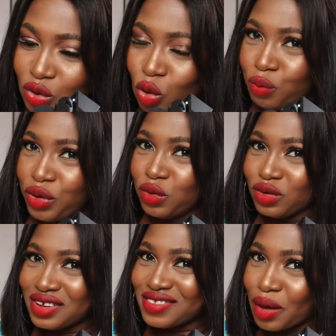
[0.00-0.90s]
obi
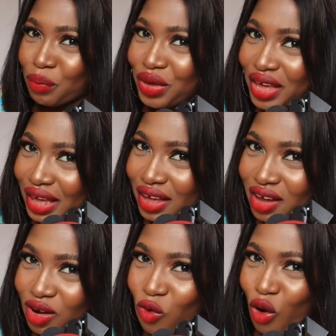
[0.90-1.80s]
will disappear
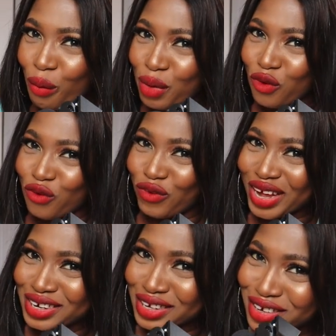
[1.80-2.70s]
kwame will
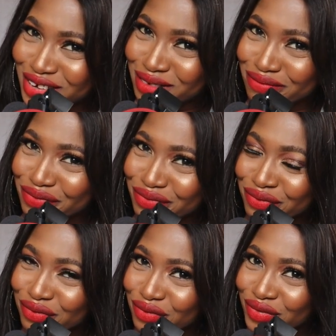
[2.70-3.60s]
vanish
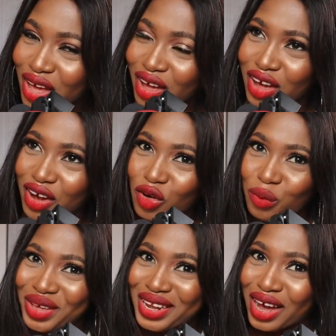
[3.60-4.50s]
hmm?
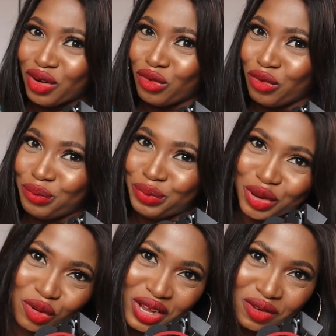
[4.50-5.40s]
obi now will
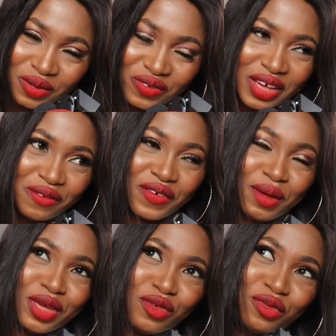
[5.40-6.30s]
be nowhere to be found
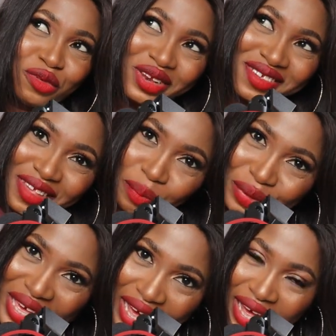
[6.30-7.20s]
femi will
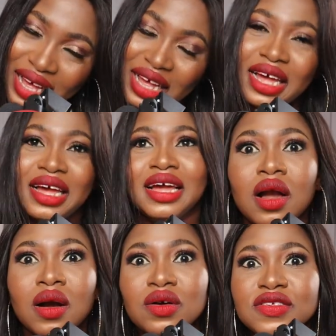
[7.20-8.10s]
disappear
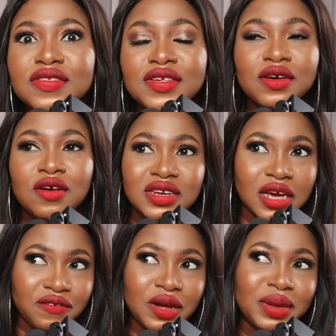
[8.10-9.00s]
custody of
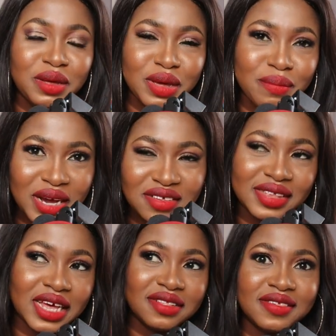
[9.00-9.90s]
their family members
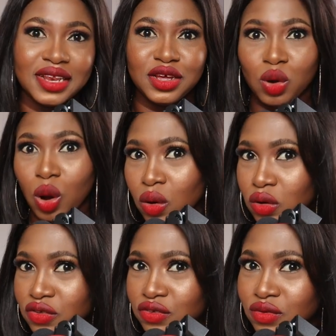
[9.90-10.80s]
that are telling
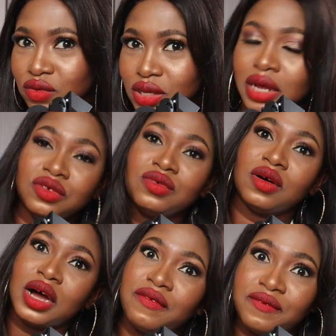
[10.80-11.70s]
us that do
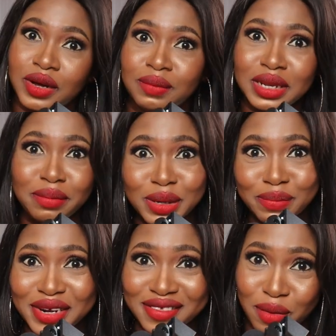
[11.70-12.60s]
not have family
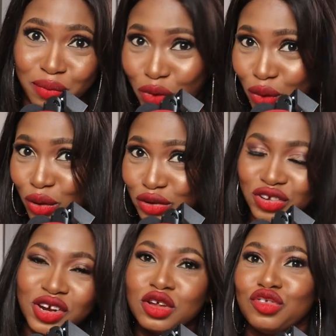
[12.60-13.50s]
members
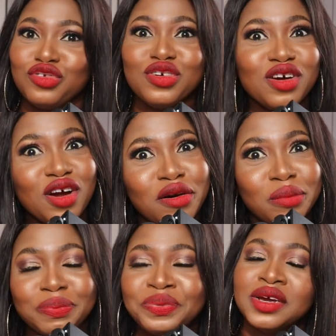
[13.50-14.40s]
abroad to not
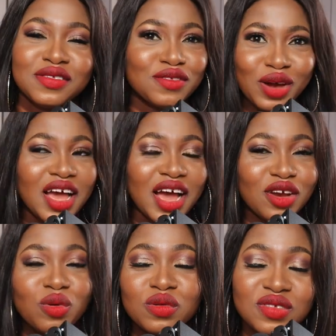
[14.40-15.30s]
come. So
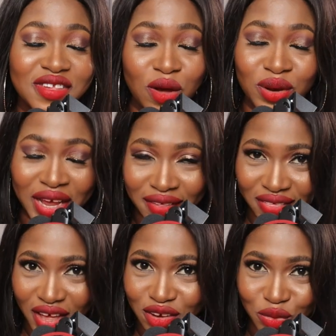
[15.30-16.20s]
I don't want to sound
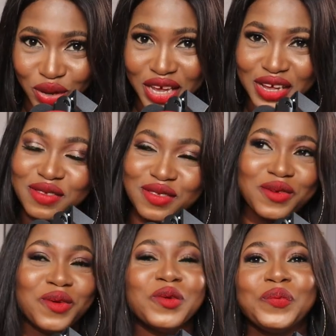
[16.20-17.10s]
like that, okay?
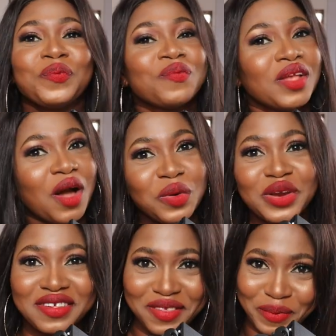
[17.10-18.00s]
So I want
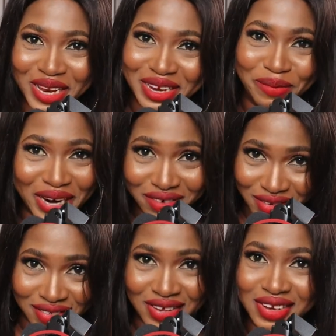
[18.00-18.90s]
to explain my
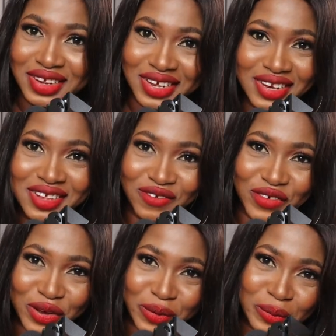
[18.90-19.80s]
reason in this
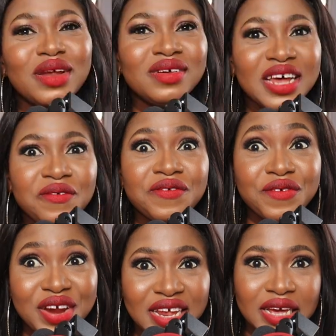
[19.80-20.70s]
video. But another
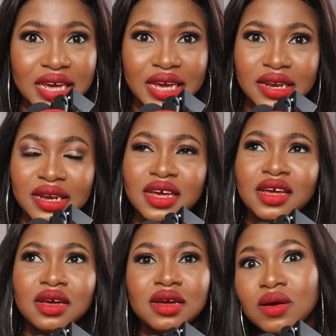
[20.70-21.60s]
friend again
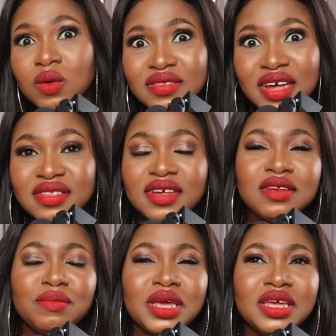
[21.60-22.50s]

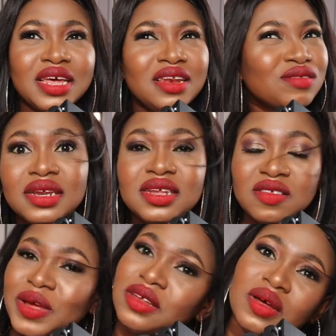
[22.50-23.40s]
contacted me then
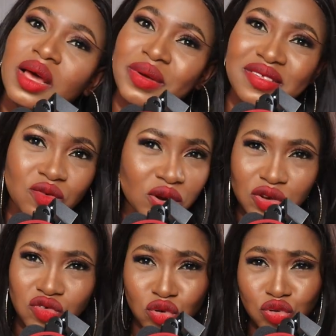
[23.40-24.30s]
this particular person
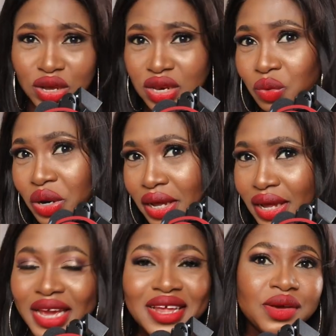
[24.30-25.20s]
wanted to go to anywhere
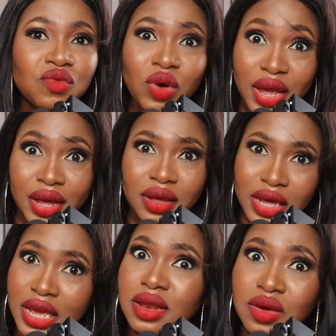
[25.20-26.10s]
anywhere
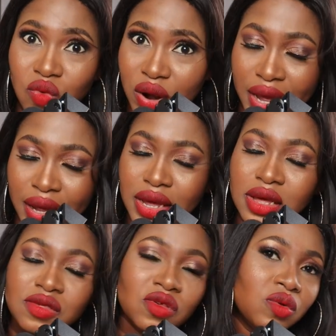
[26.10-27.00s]
anywhere
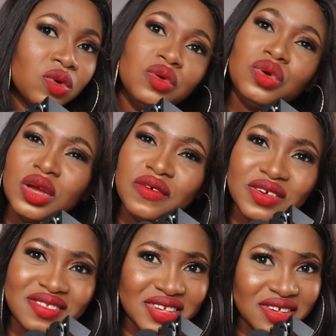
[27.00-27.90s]
so you want to know if
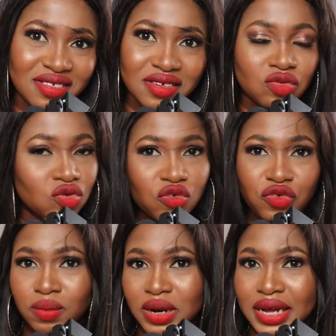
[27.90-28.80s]
it's easy to go
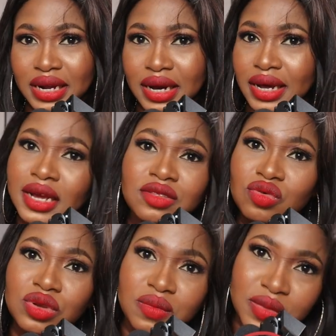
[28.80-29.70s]
from ghana and i
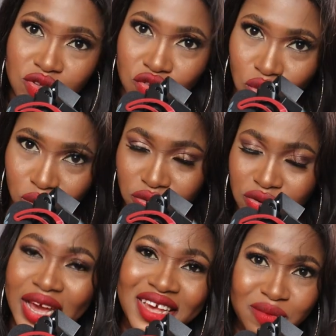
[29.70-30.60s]
told him it's not
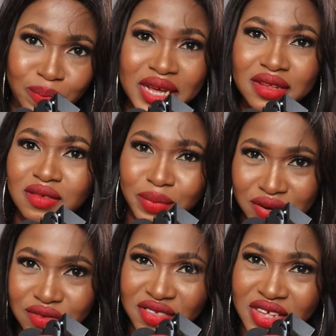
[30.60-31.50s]
i explained
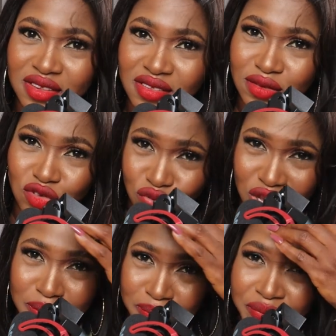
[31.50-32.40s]
my reasons to
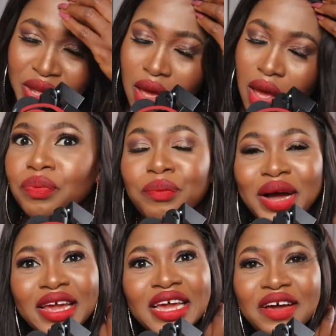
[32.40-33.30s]
him
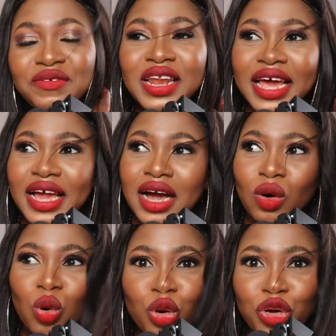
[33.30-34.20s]
but i feel like
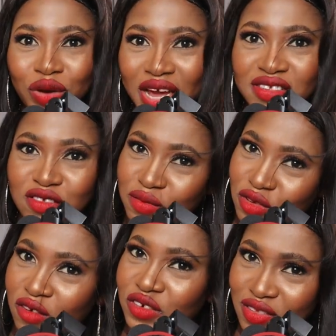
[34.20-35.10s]
i owe you guys some sort of